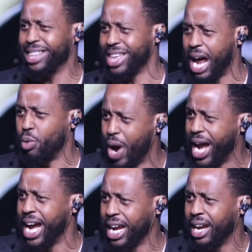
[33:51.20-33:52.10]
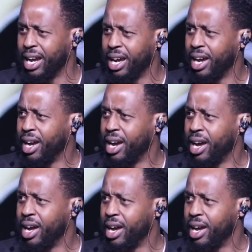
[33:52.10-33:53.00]
it that way
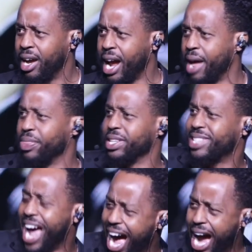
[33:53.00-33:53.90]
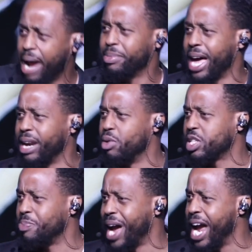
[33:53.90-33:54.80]
and the time that it
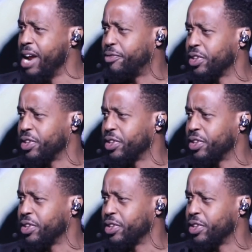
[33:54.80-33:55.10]
was made